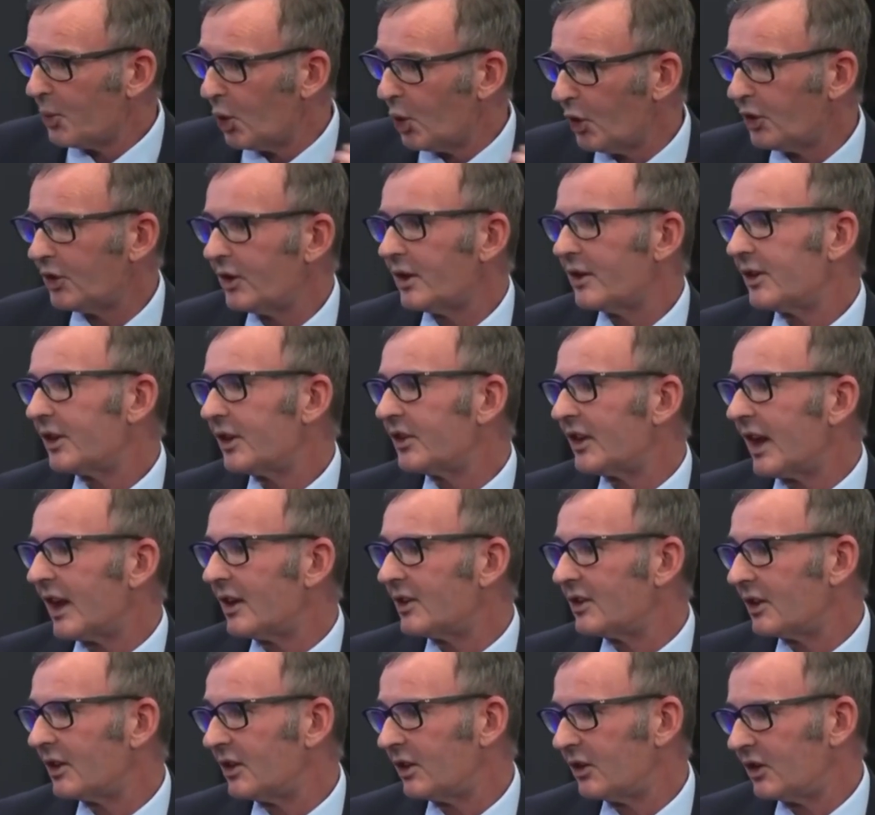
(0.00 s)
put the
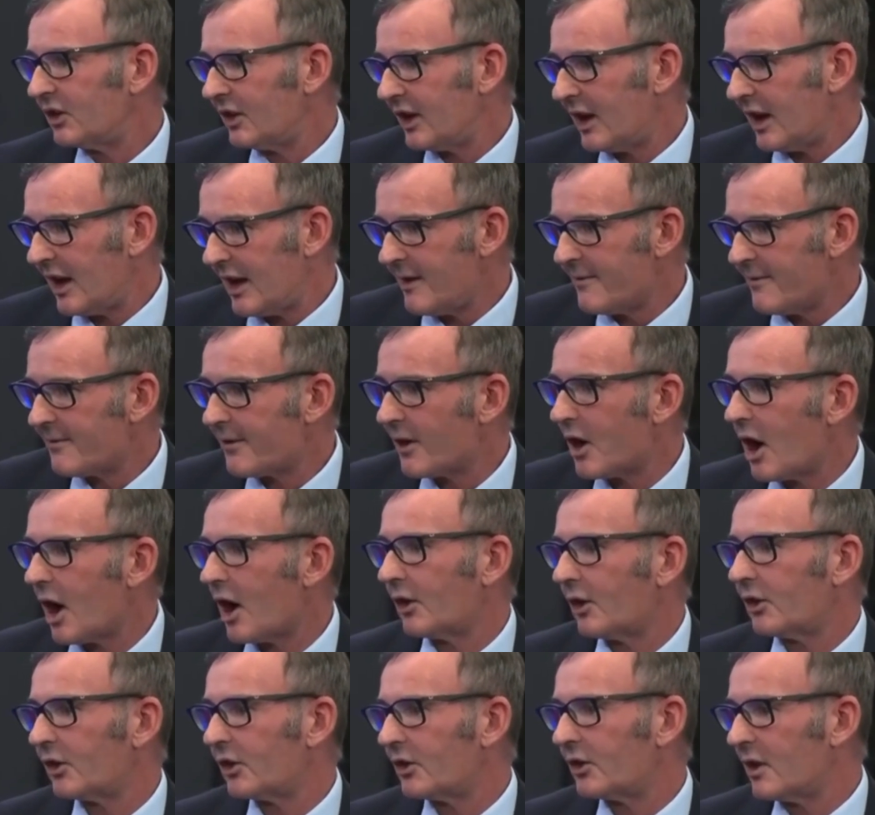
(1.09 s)
centres in
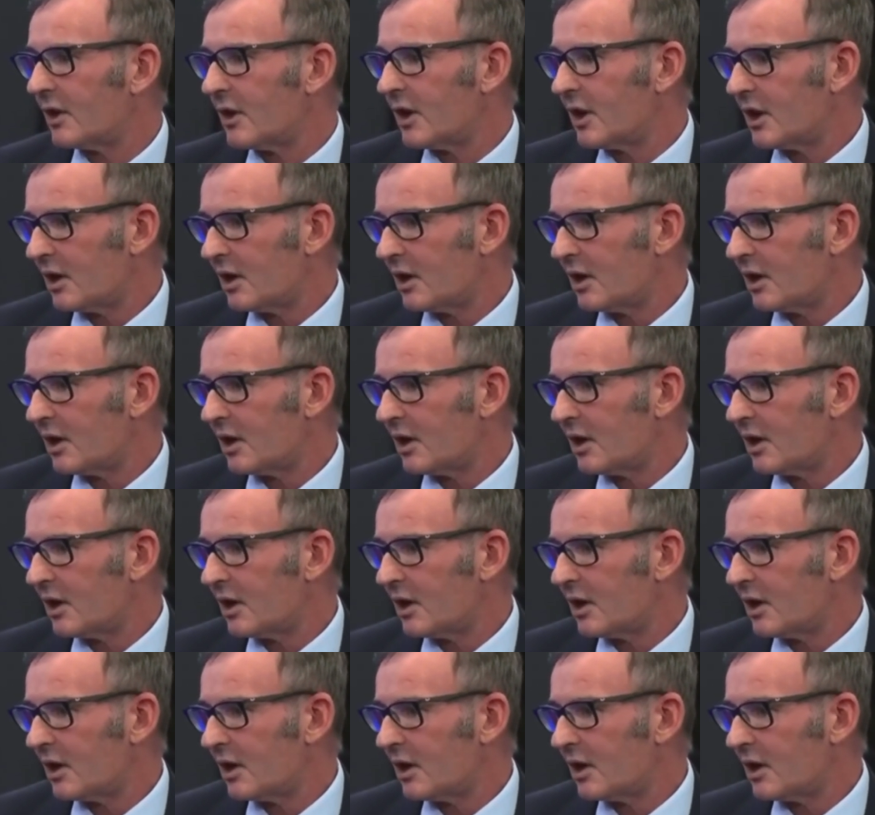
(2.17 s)
France?